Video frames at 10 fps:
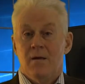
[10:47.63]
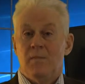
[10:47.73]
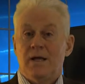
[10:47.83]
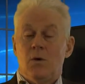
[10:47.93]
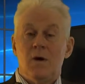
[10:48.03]

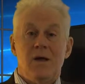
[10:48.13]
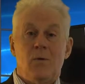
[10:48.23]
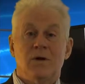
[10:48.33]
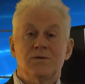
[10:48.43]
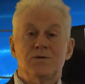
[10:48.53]
By the way,
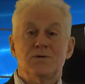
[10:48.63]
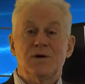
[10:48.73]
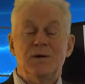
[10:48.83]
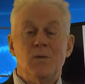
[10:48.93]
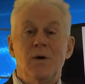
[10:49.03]
it works the
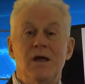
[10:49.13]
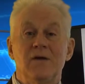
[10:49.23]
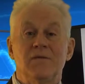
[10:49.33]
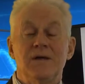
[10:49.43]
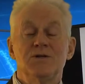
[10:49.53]
same way
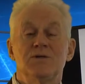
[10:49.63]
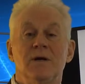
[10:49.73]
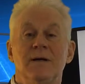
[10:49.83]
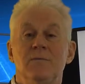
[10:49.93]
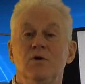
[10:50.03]
if they
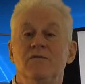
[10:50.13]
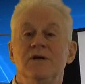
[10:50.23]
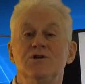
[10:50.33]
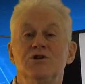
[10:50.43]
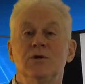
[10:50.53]
decide to move
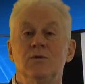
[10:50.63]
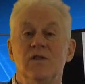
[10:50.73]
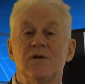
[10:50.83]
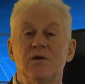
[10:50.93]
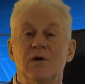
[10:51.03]
in June
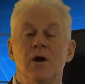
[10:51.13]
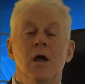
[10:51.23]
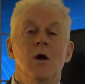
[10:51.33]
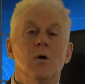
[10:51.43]
3rd